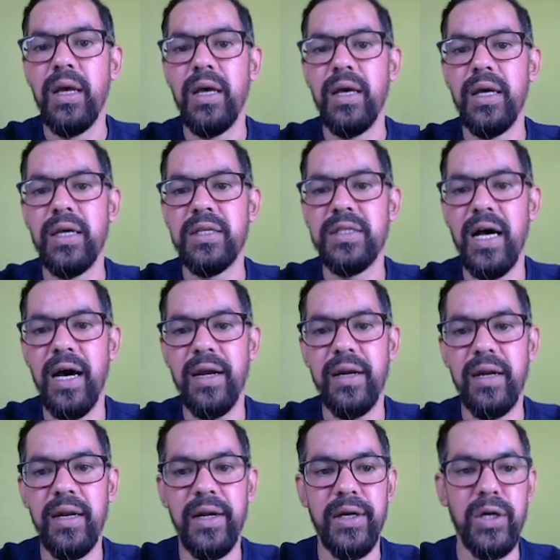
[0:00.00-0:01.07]
is are
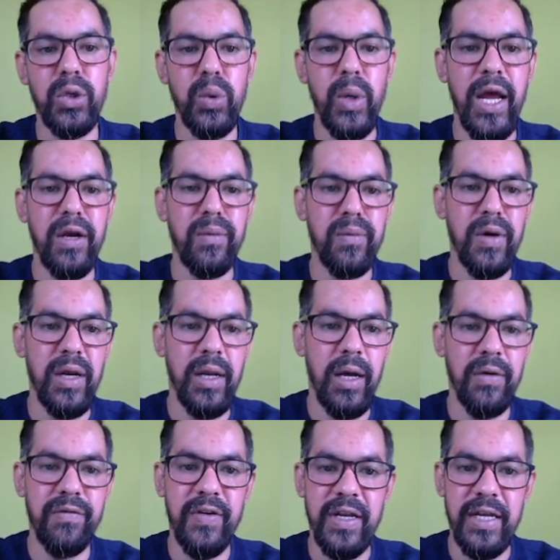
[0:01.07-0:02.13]
related to
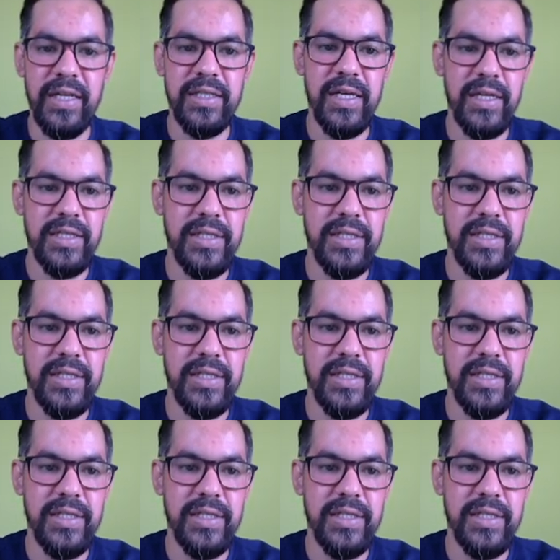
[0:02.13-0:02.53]
annual financial